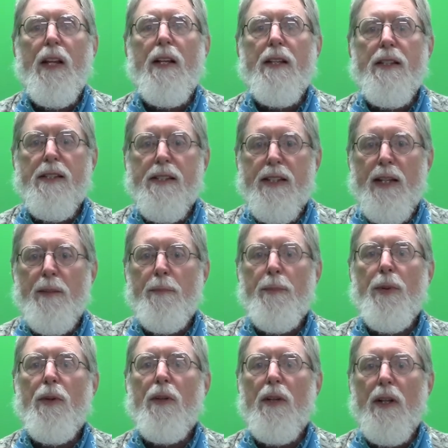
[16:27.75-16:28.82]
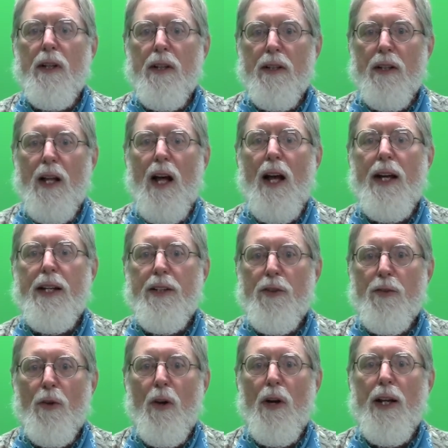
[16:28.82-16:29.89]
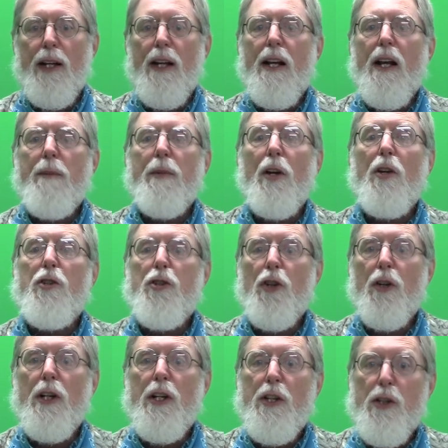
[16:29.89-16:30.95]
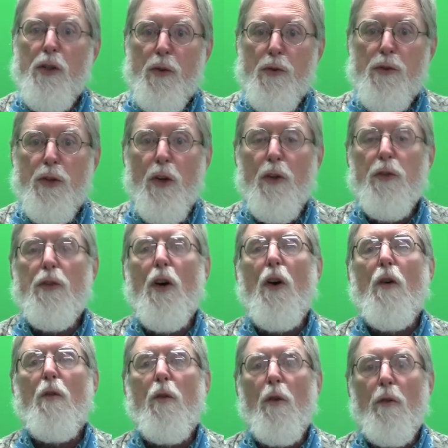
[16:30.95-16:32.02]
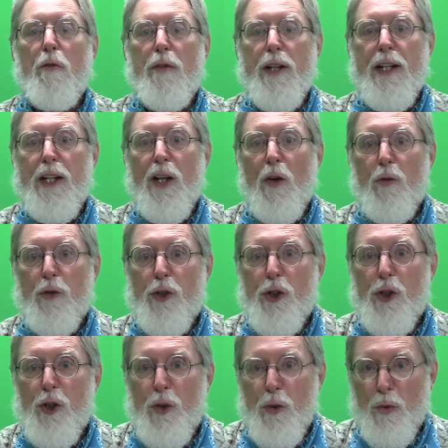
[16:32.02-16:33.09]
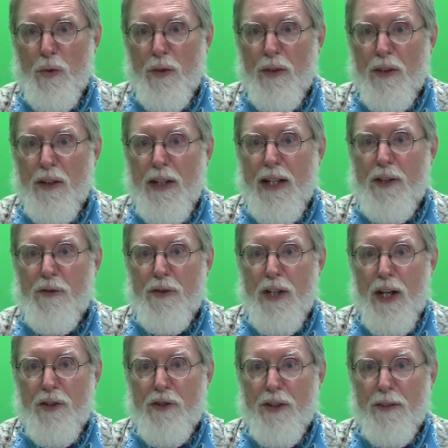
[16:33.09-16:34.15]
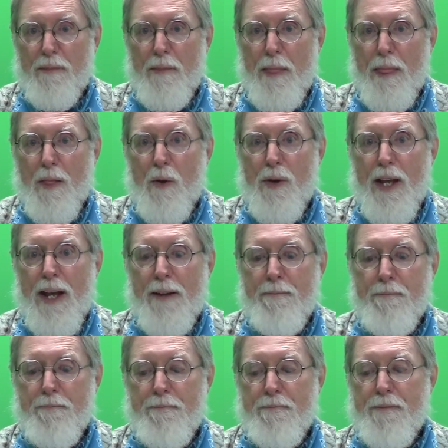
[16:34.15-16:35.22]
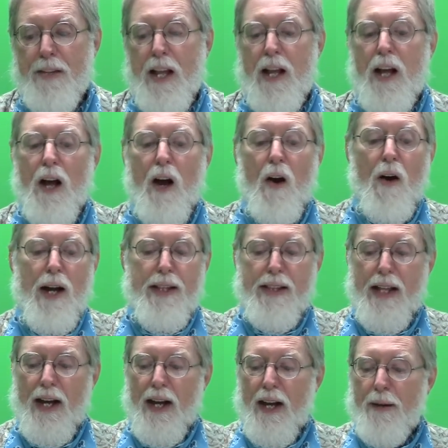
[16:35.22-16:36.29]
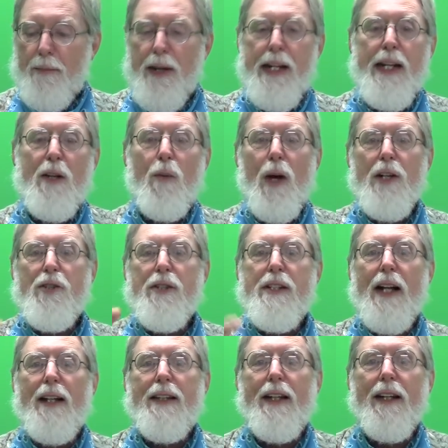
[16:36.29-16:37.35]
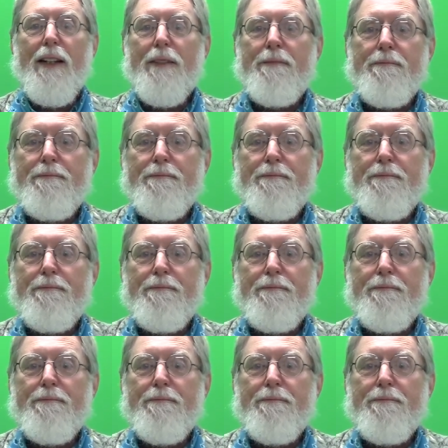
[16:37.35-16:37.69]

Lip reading: simple line drawing. Because you're going to use those for video 2, introduction. Okay? All right, any questions out there?